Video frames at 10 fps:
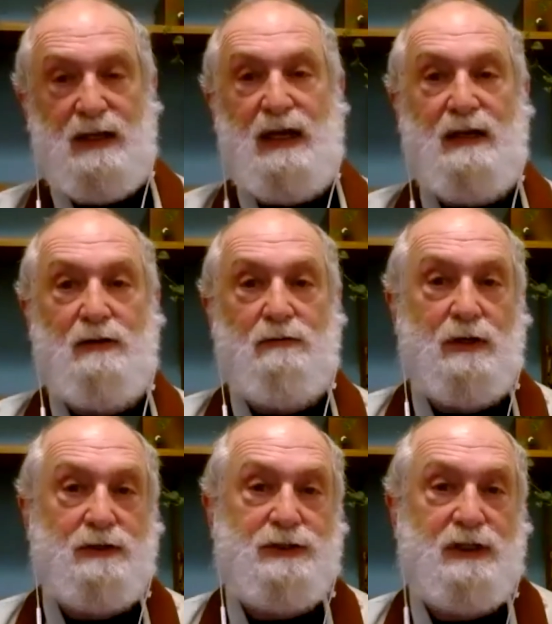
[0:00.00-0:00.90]
Edo
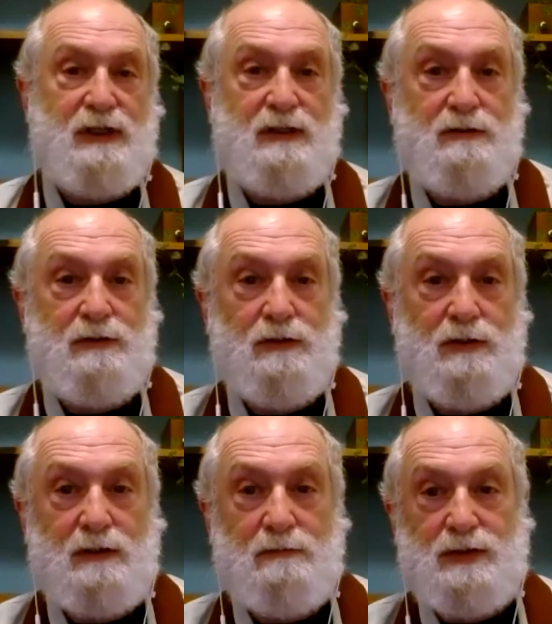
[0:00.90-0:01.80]
Roshi in New
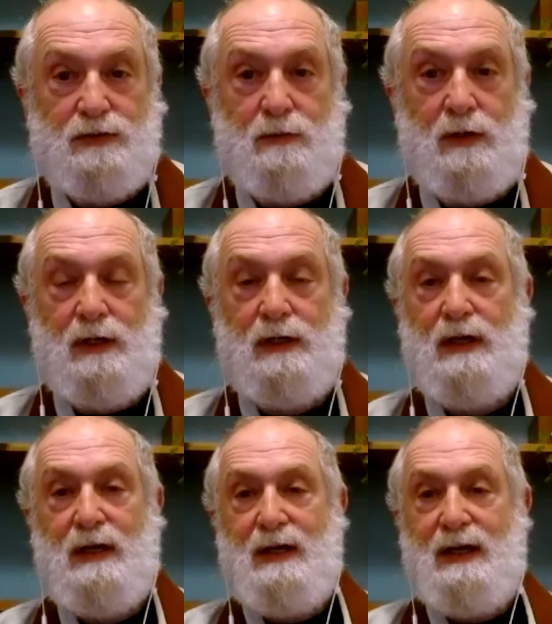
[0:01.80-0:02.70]
York was one,
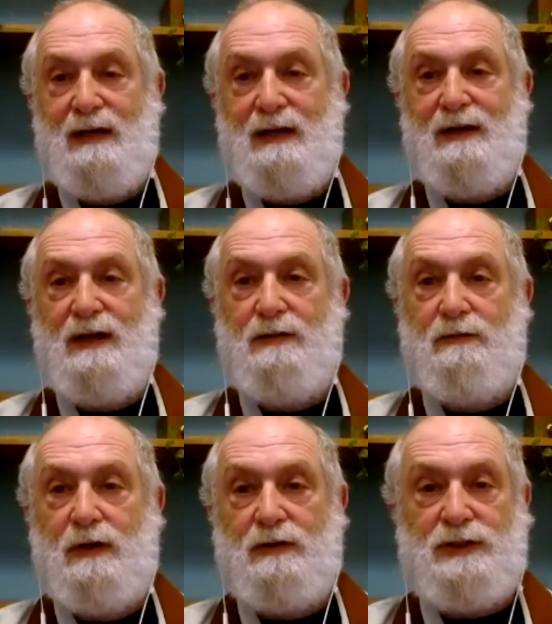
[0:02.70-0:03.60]
and another
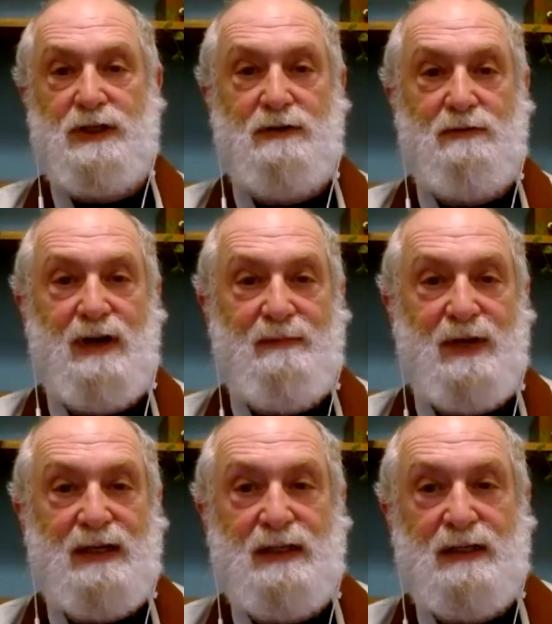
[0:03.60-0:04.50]
Roshi who I
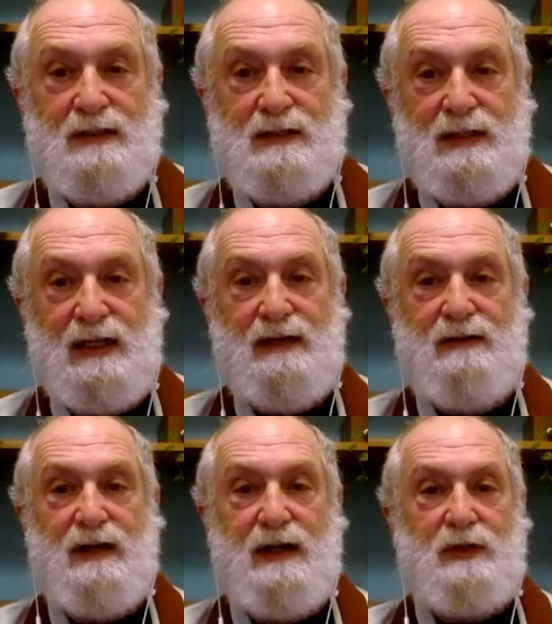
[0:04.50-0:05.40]
met years later
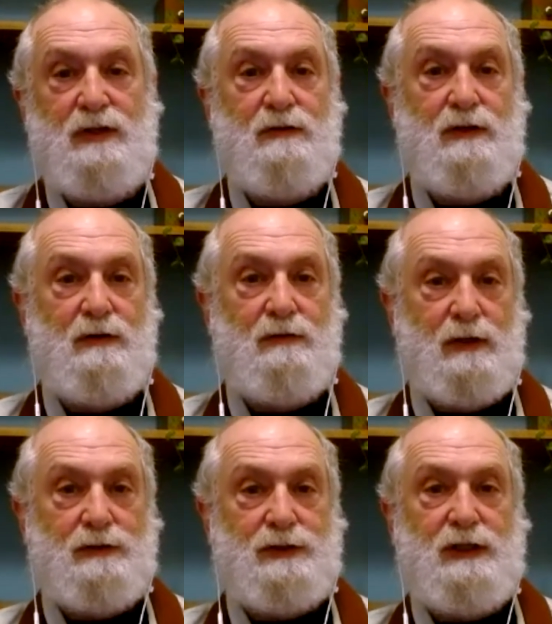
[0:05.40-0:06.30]
named Kudo
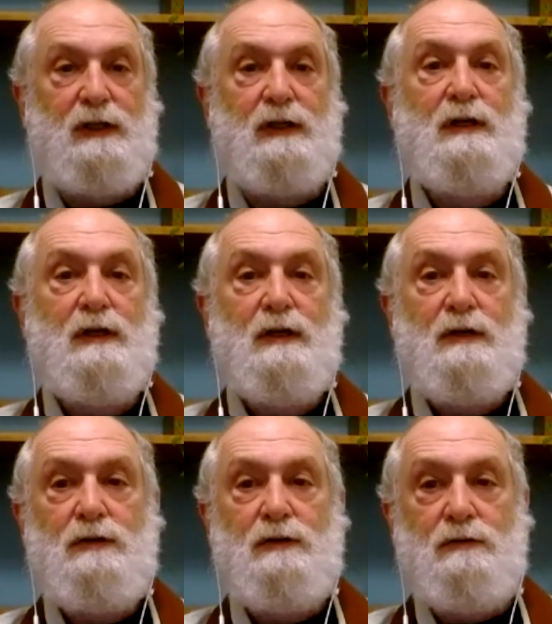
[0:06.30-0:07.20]
Roshi,
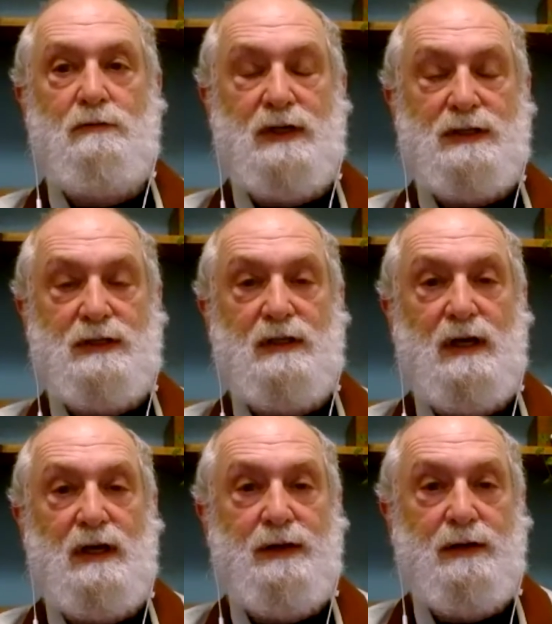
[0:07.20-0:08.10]
who was
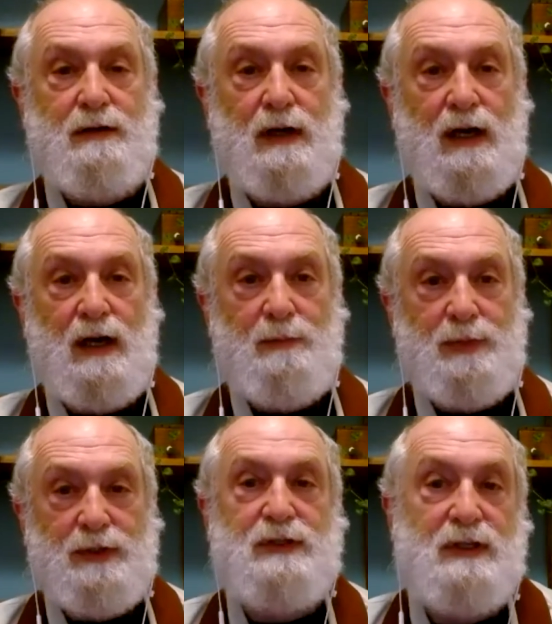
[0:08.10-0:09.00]
another uh,
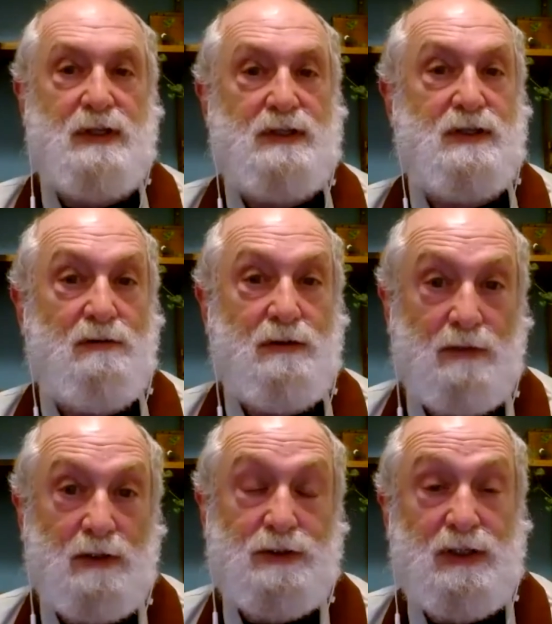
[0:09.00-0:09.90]
person that Soen
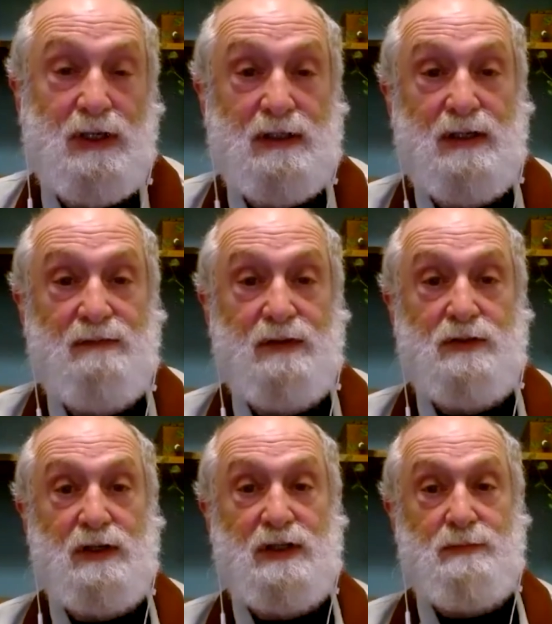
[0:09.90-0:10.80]
Roshi had given
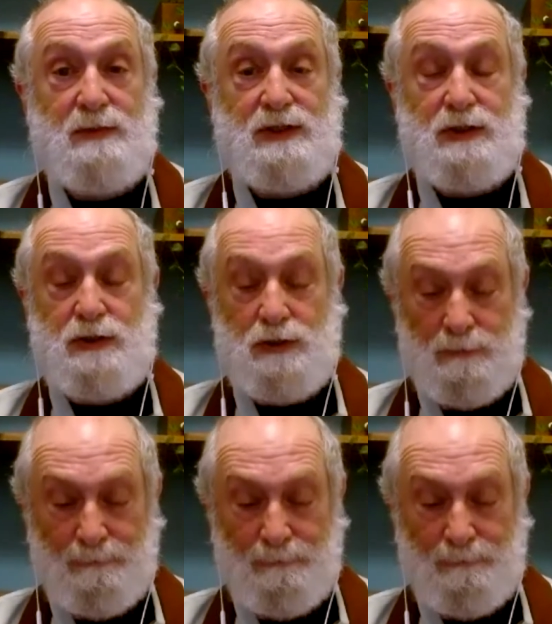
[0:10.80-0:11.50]
transmission to.